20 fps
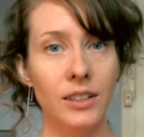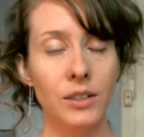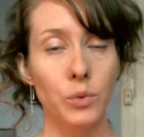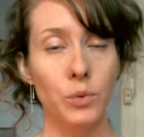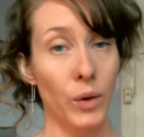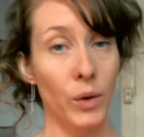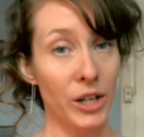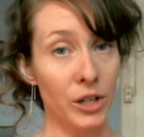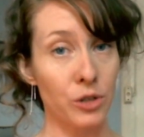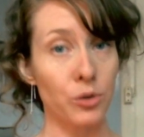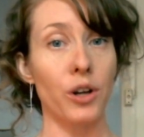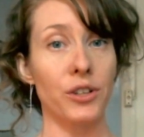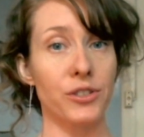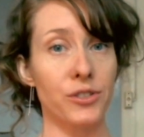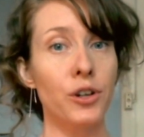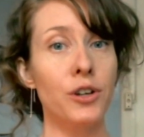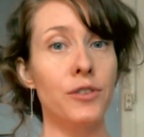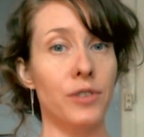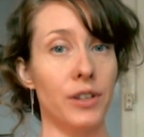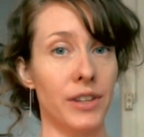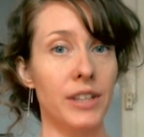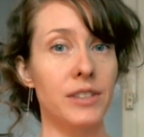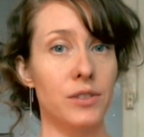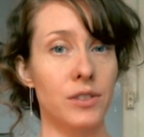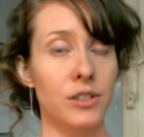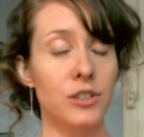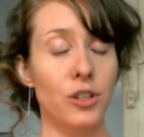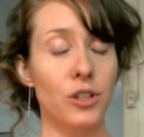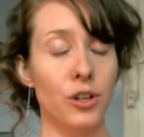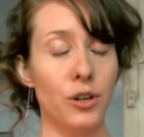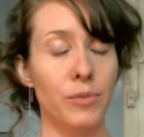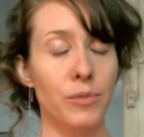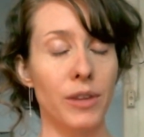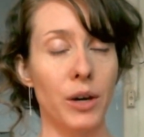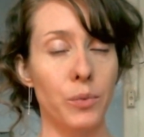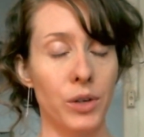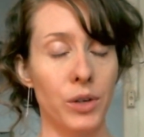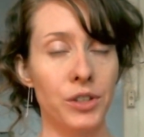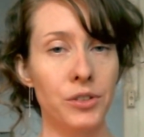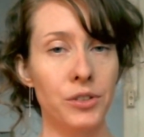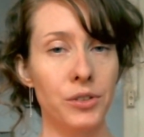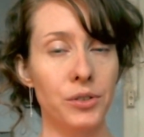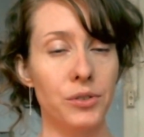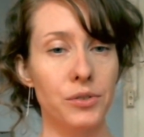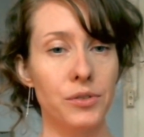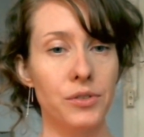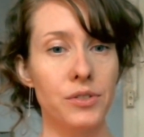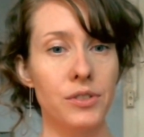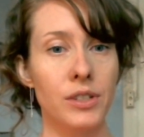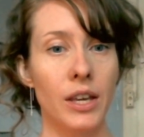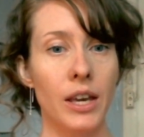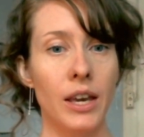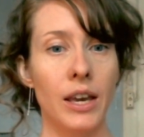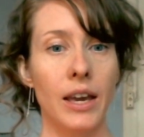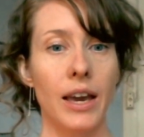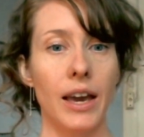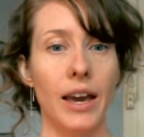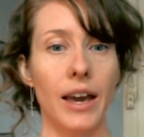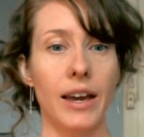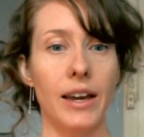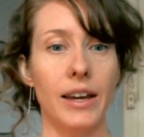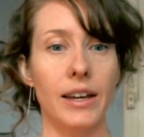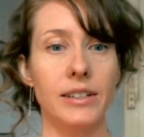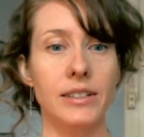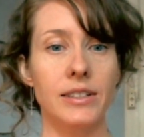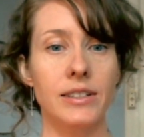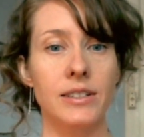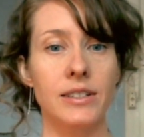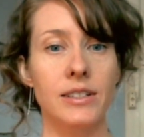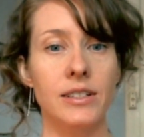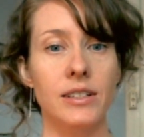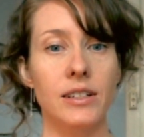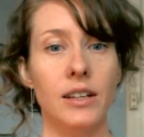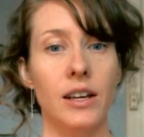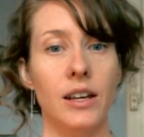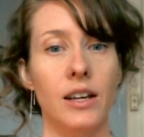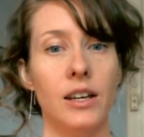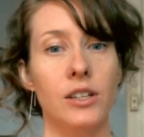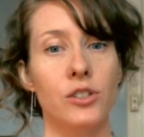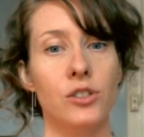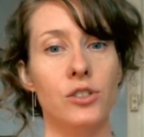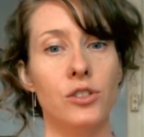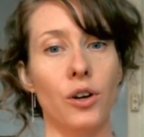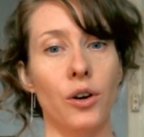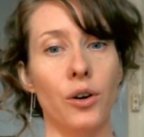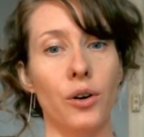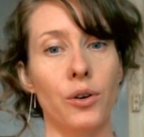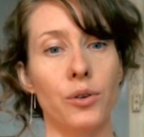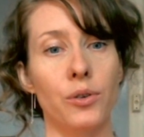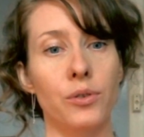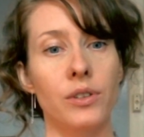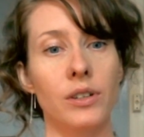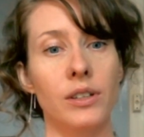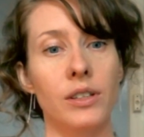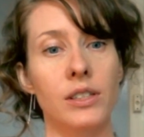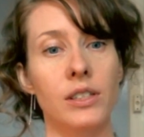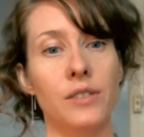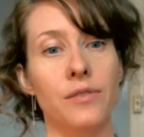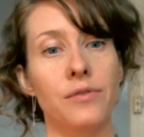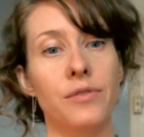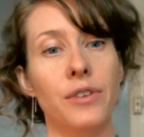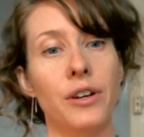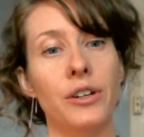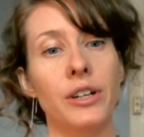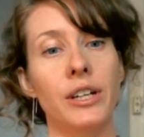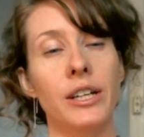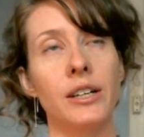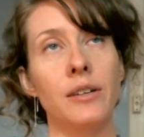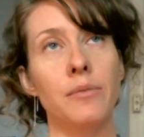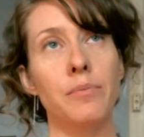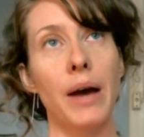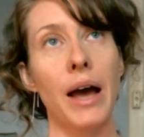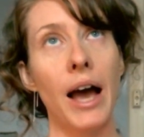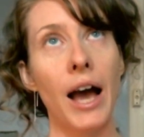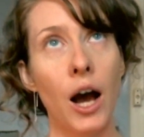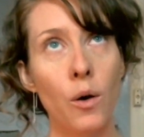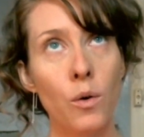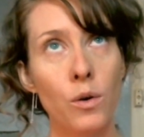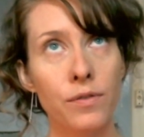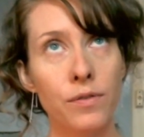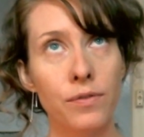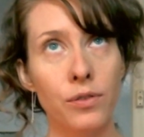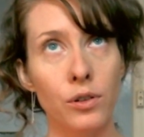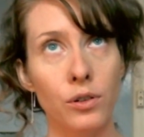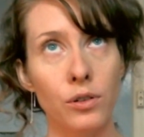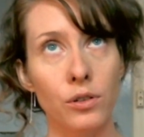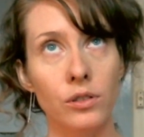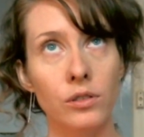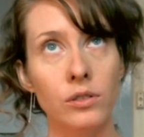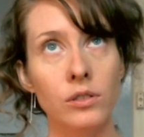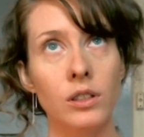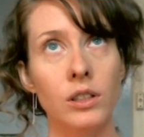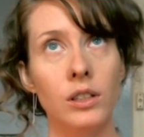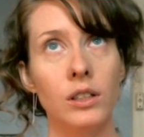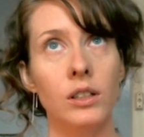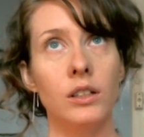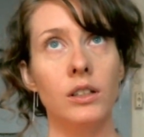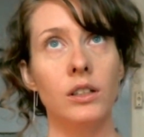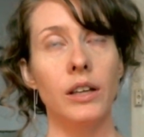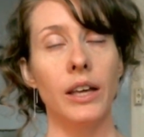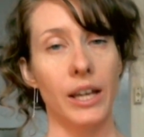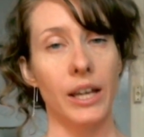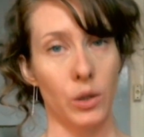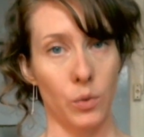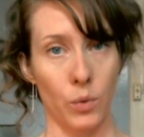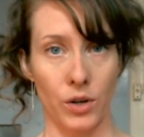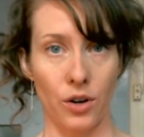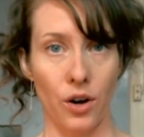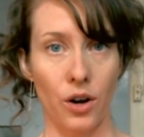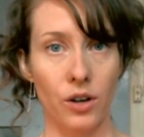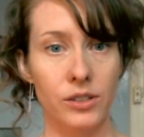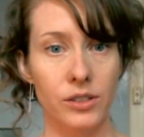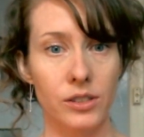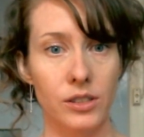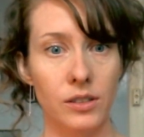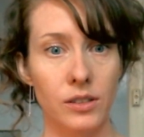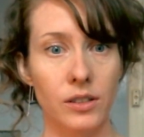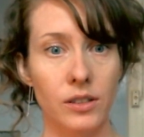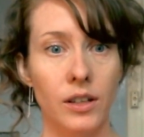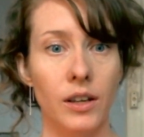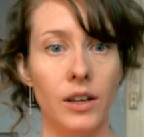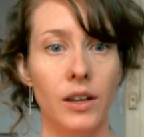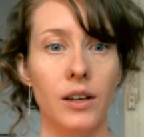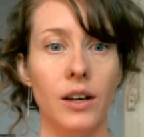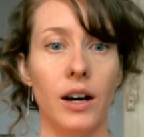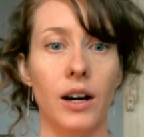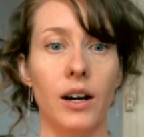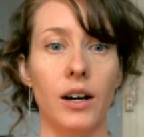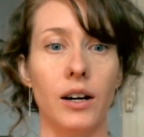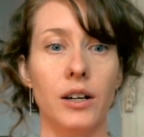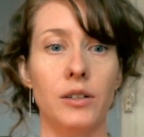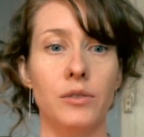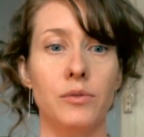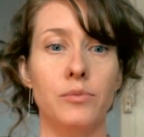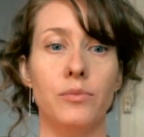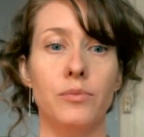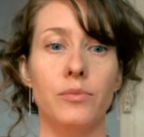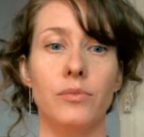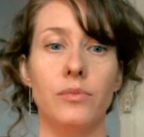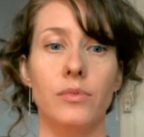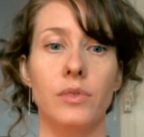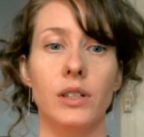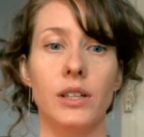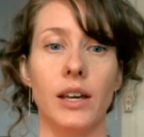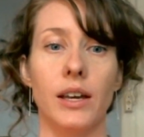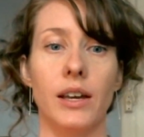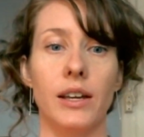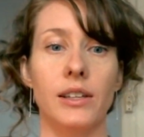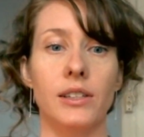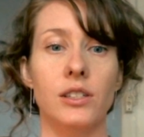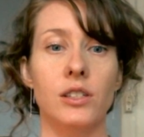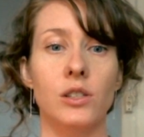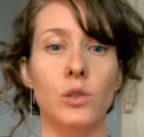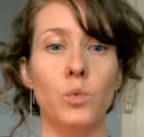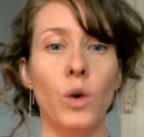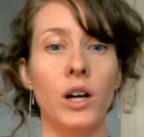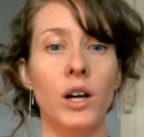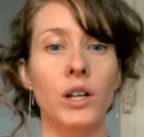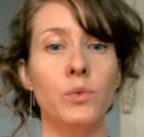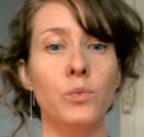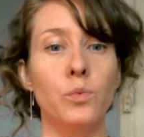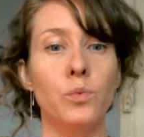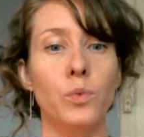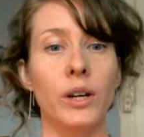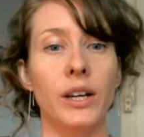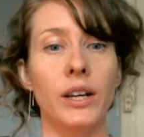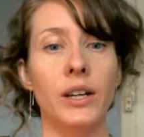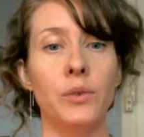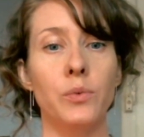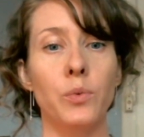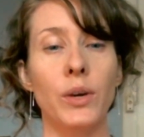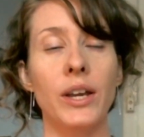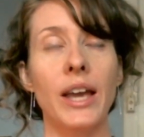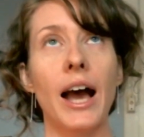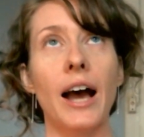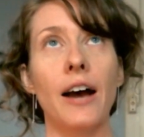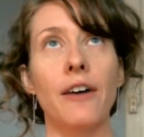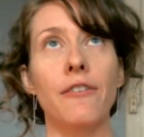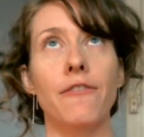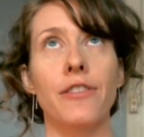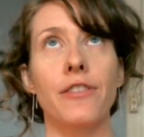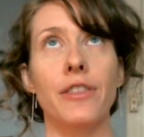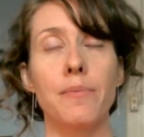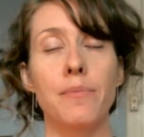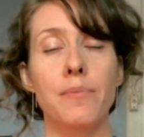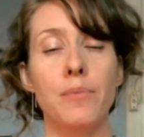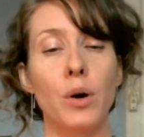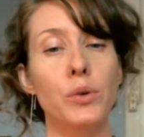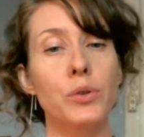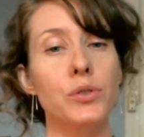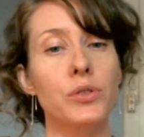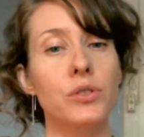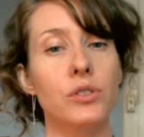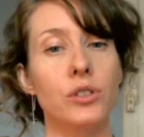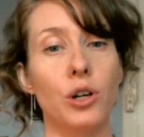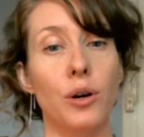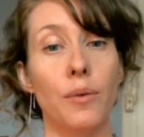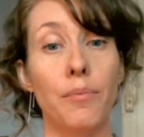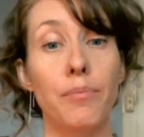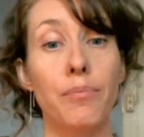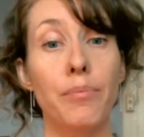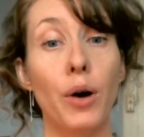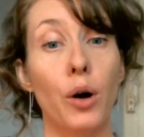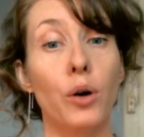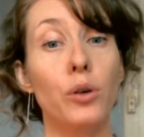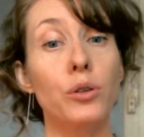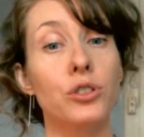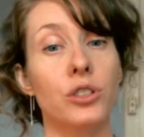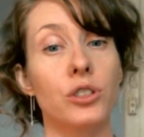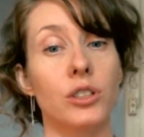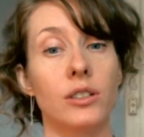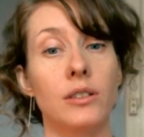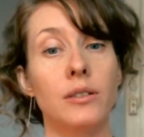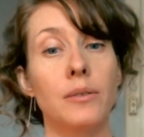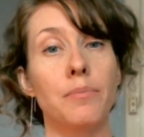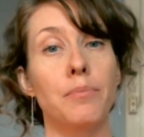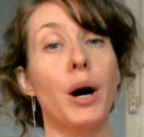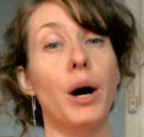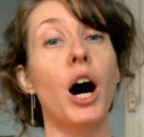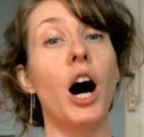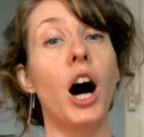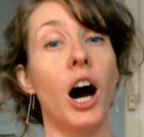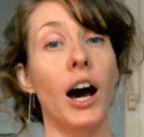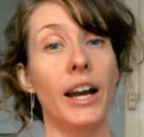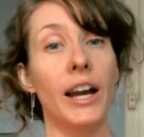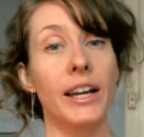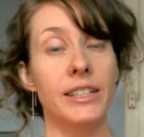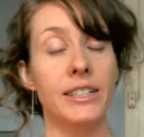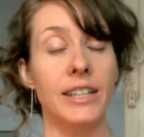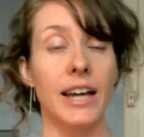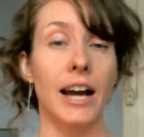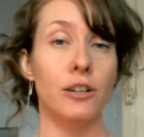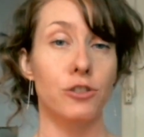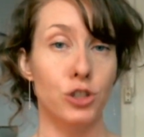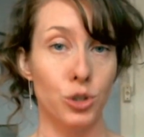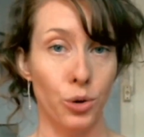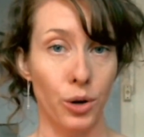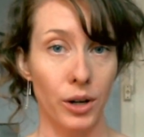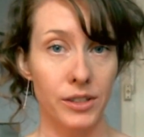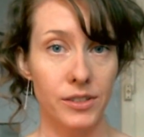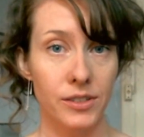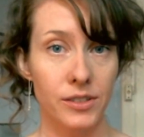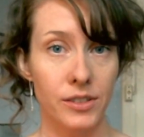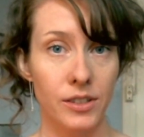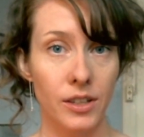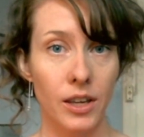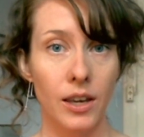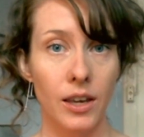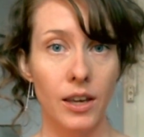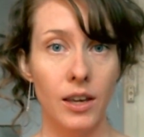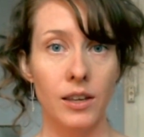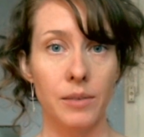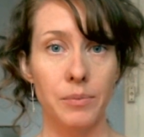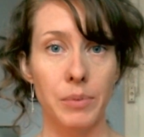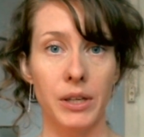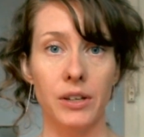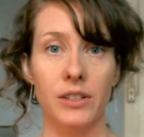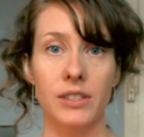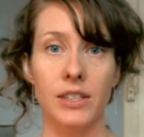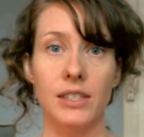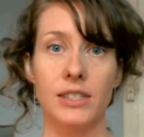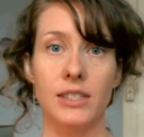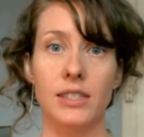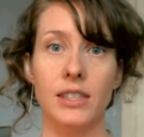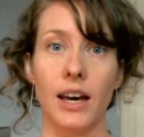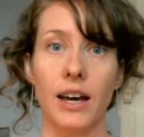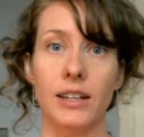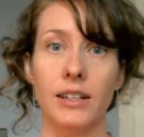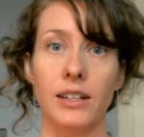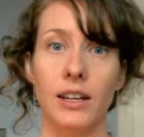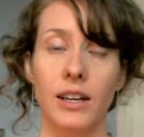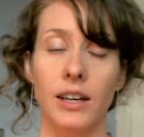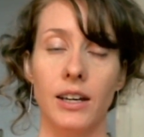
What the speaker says: we cross over. That's the term that we use. And so it's a very powerful equinox. It's the one where we have the most compulsion behind our choice, because it's that